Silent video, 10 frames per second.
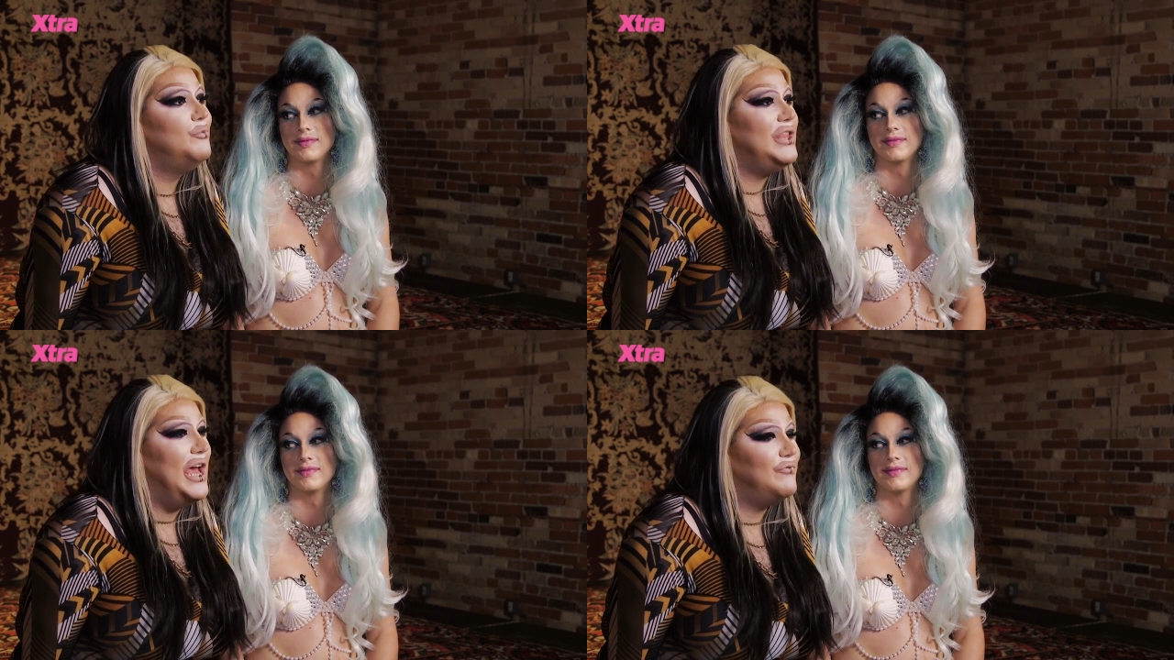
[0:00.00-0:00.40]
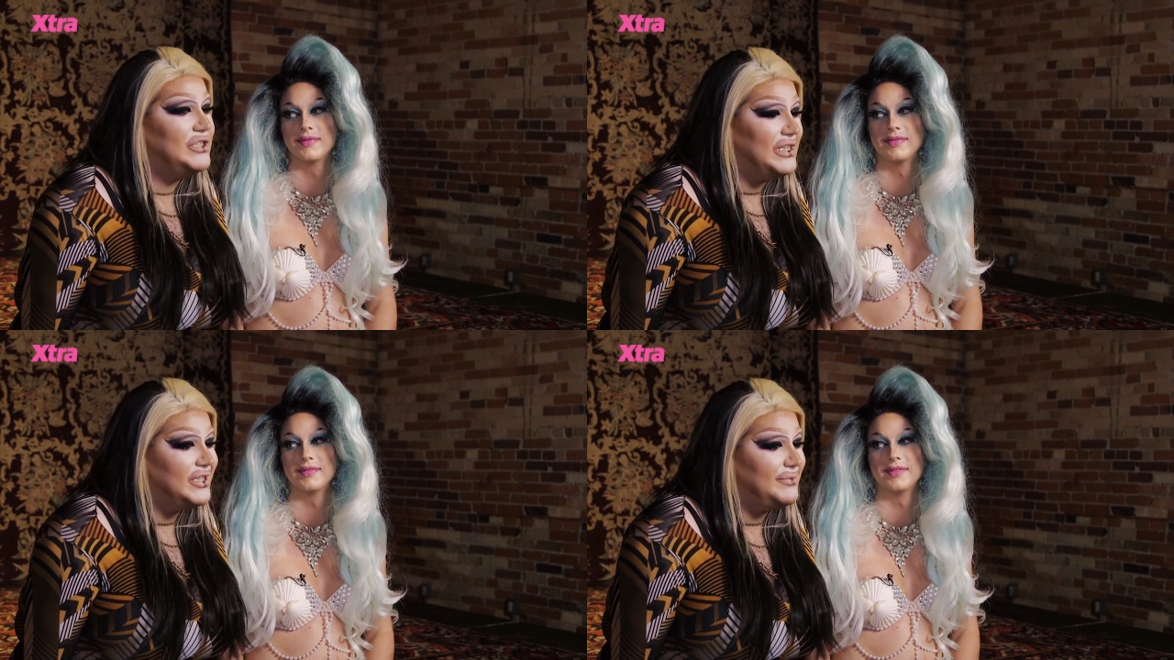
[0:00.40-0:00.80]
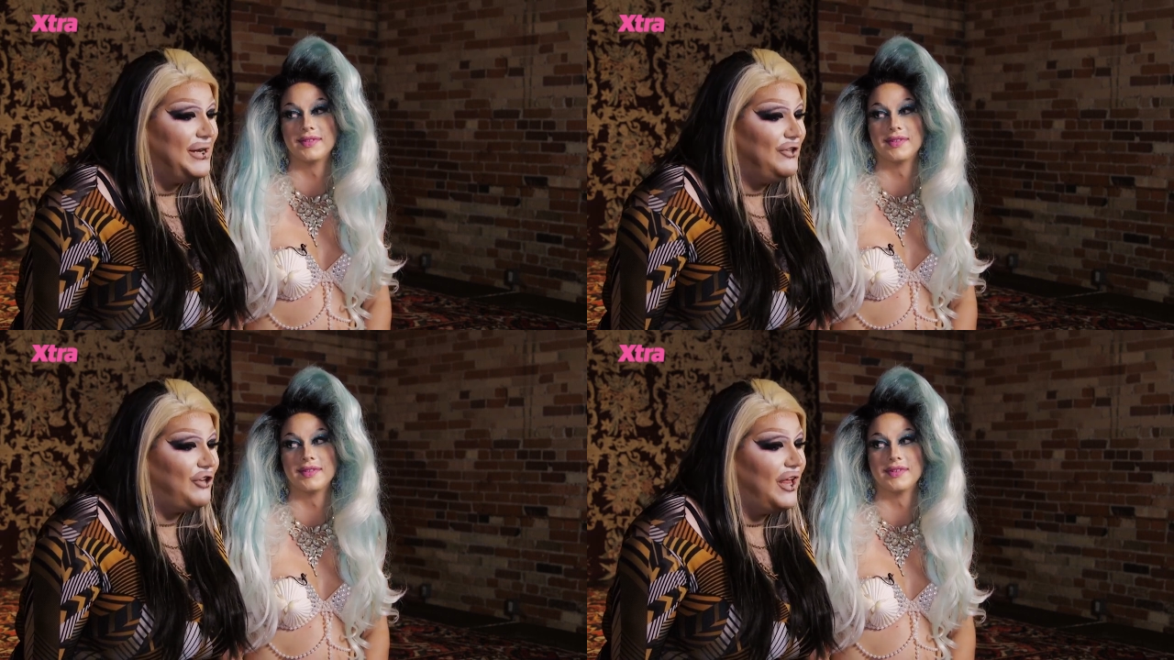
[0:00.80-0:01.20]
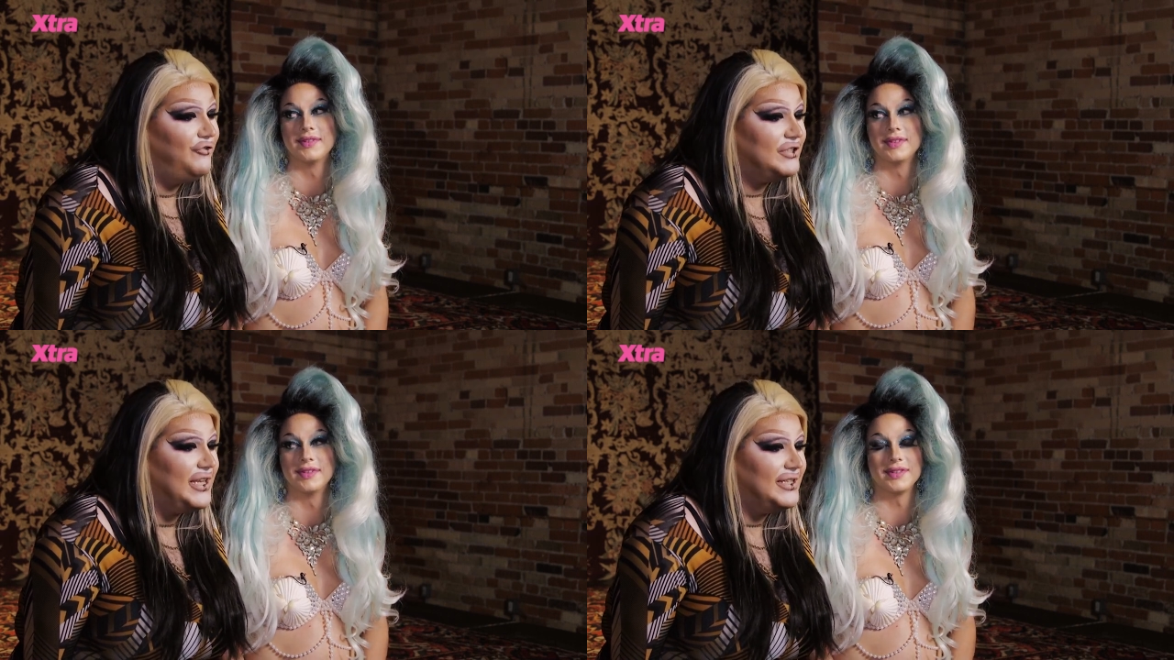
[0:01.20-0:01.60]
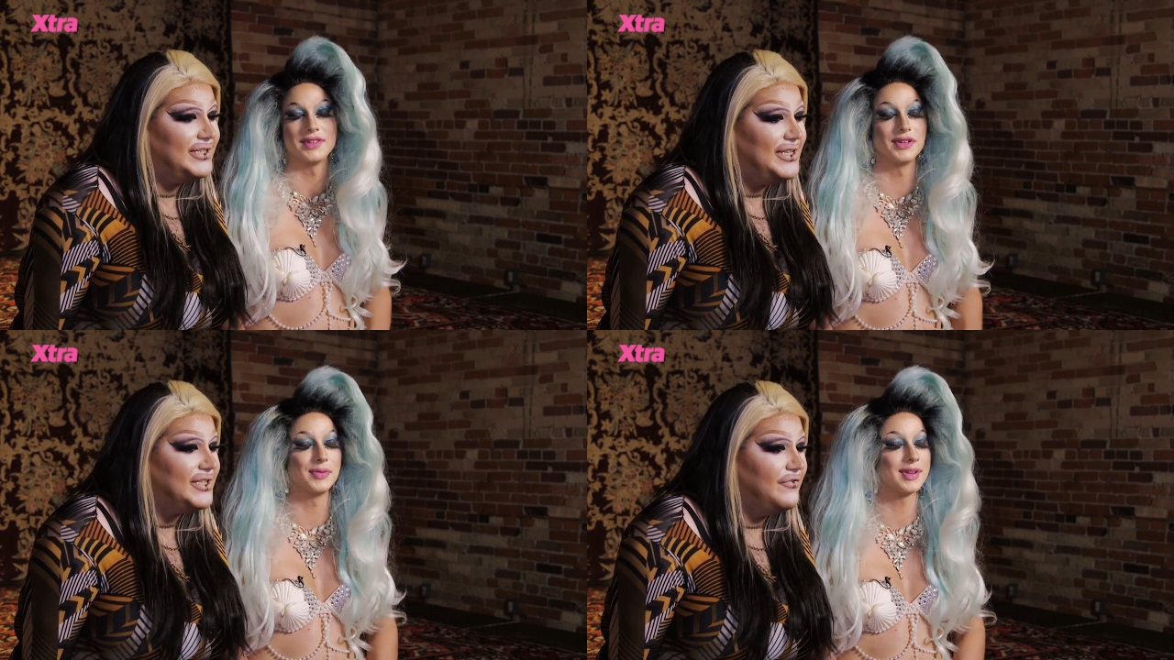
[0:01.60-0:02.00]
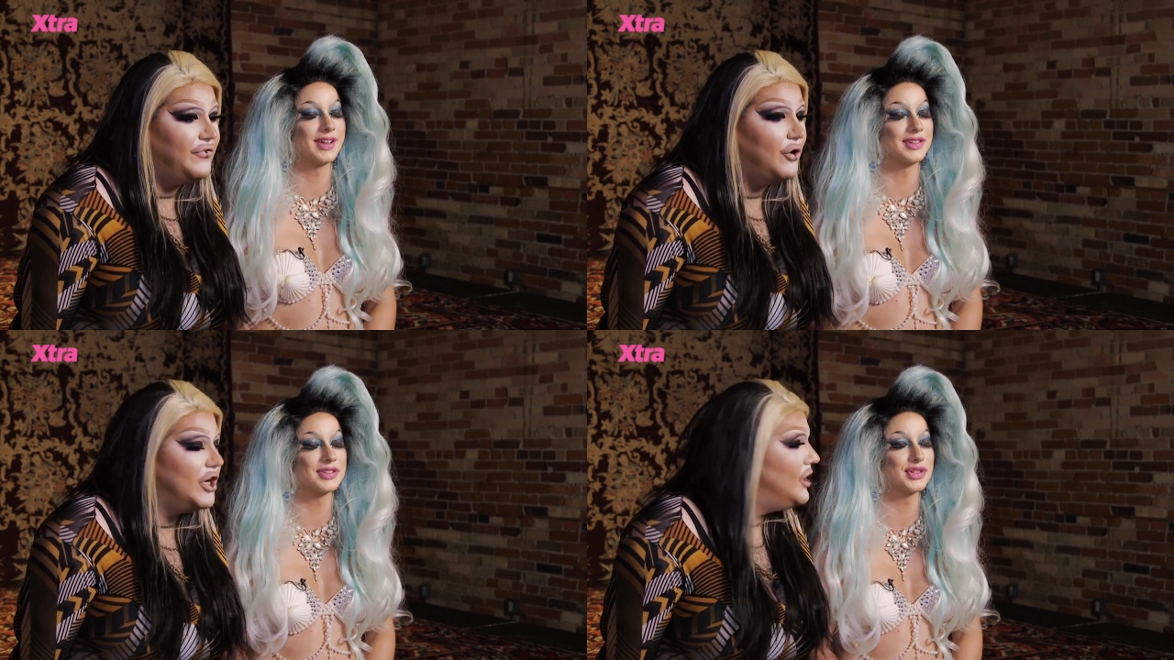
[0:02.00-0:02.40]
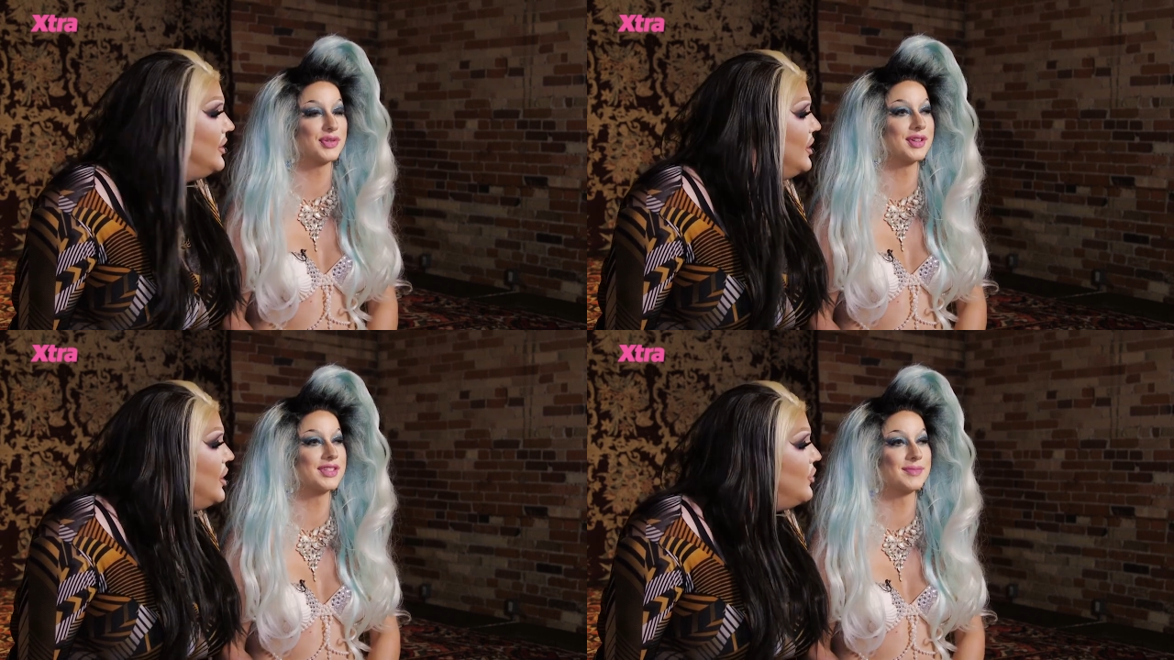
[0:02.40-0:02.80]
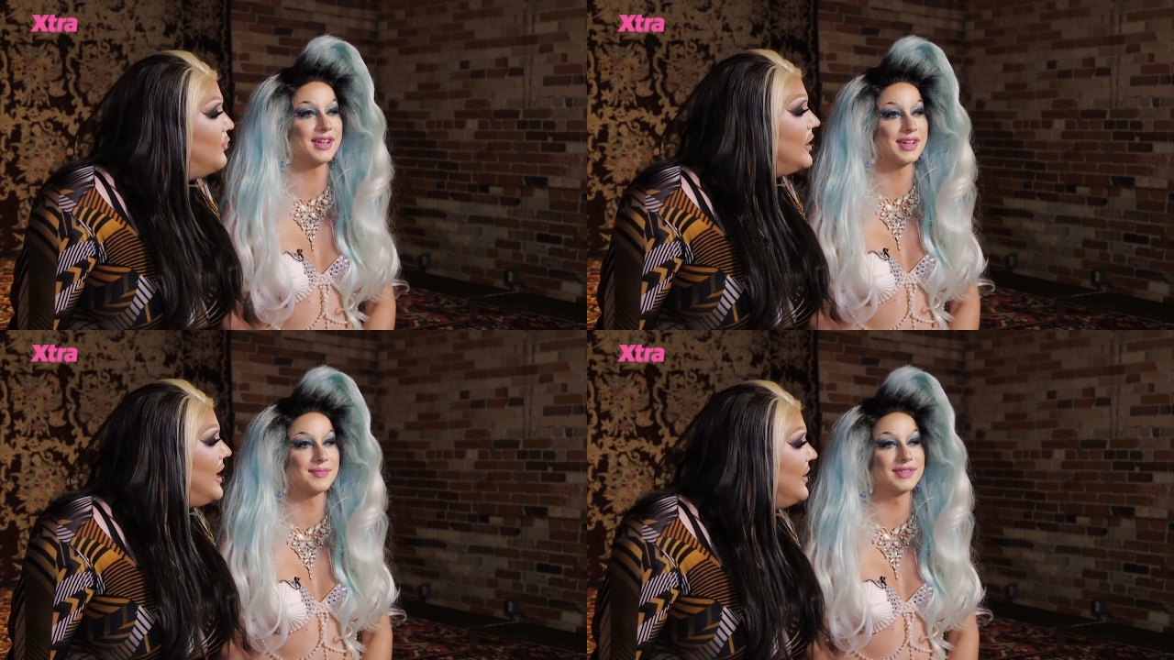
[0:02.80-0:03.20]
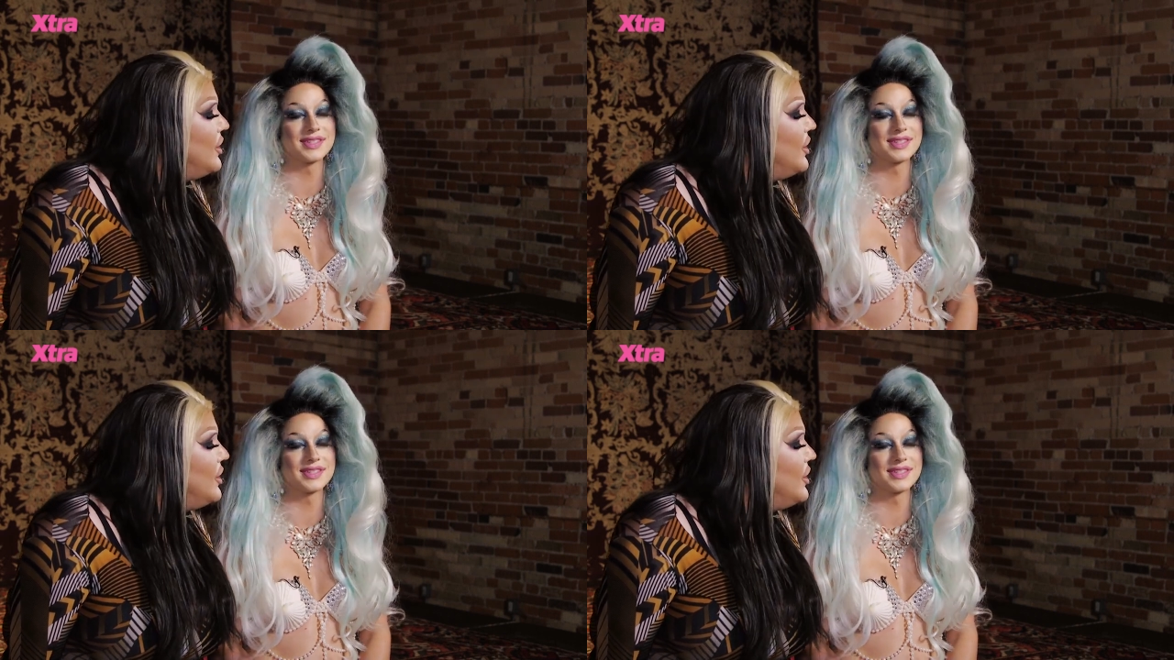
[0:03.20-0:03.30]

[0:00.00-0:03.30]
Speaker 1: when they have ridiculous mini challenges like in oh season God, four. they're so good Where like,